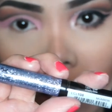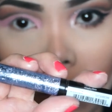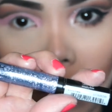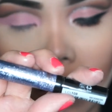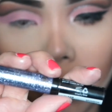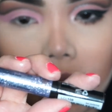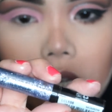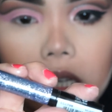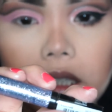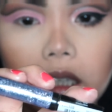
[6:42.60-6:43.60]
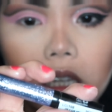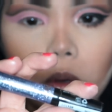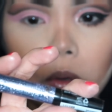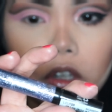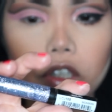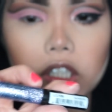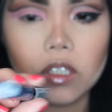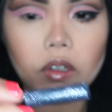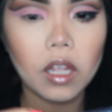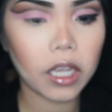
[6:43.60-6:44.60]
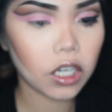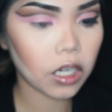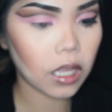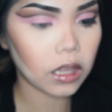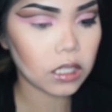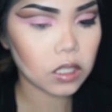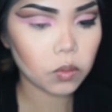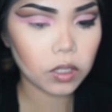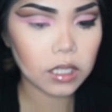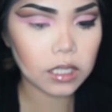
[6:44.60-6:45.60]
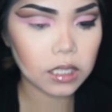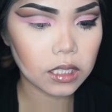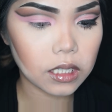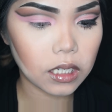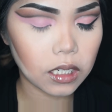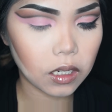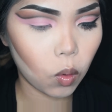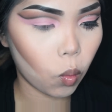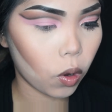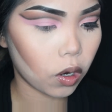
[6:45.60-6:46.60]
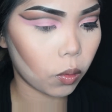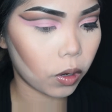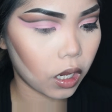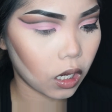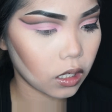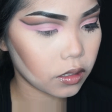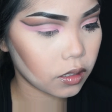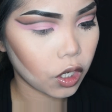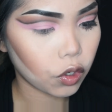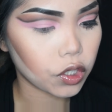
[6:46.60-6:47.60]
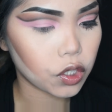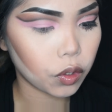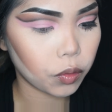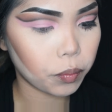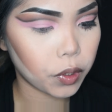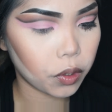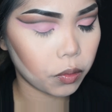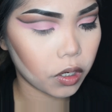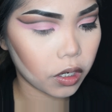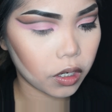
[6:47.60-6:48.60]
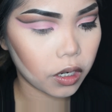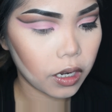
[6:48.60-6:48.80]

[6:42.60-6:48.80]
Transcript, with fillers: Now I'm going in with the NYX Liquid Crystal Liner, and this one is in 108 Crystal Pewter.